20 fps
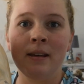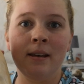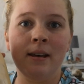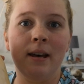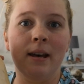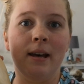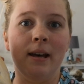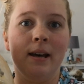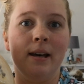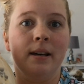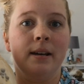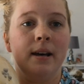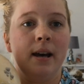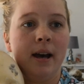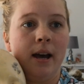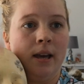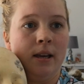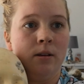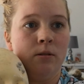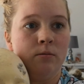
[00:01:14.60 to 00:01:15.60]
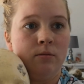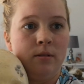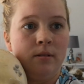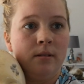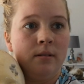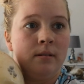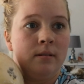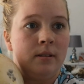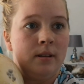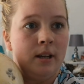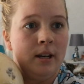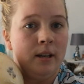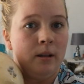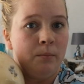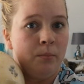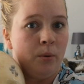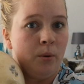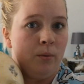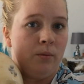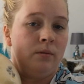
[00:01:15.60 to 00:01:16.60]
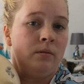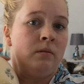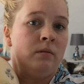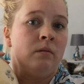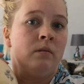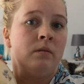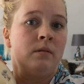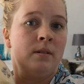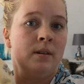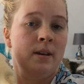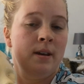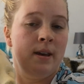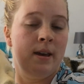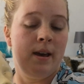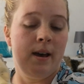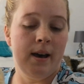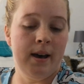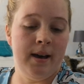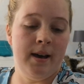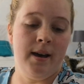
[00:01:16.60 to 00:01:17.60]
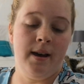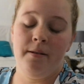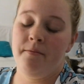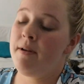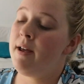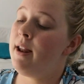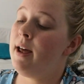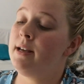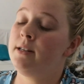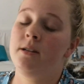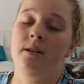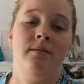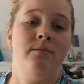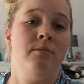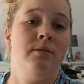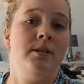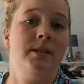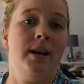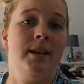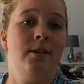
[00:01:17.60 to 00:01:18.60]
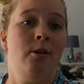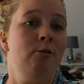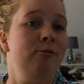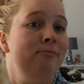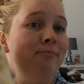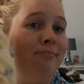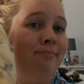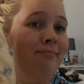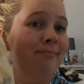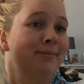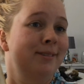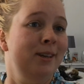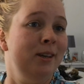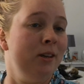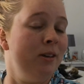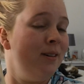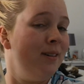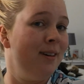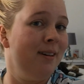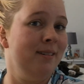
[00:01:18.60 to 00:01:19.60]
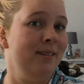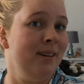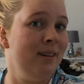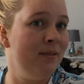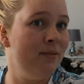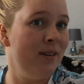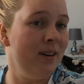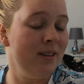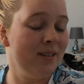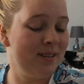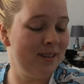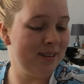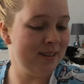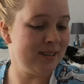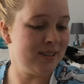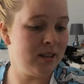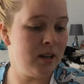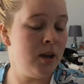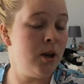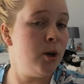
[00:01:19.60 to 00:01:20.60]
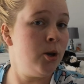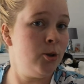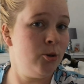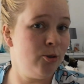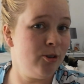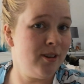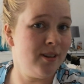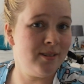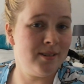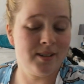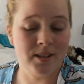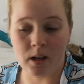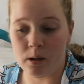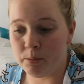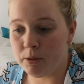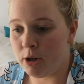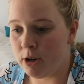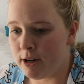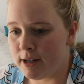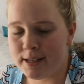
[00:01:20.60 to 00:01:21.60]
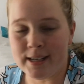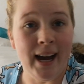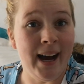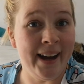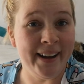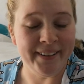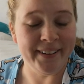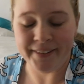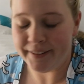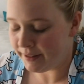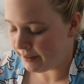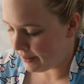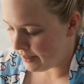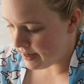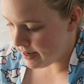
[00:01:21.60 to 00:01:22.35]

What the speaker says: I used the little balls. I realized afterwards you don't need a face cast. You can just sculpt it on a tile.